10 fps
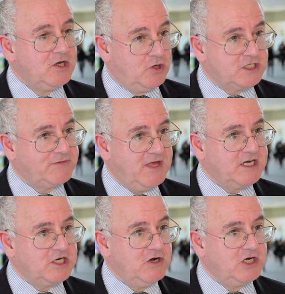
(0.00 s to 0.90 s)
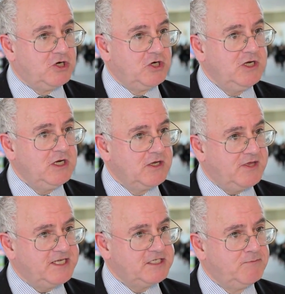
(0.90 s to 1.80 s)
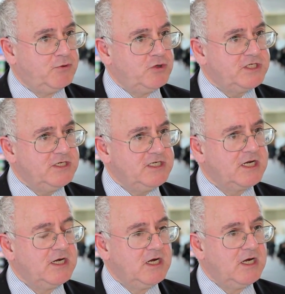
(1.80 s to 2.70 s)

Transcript: lots of that going on, that's important.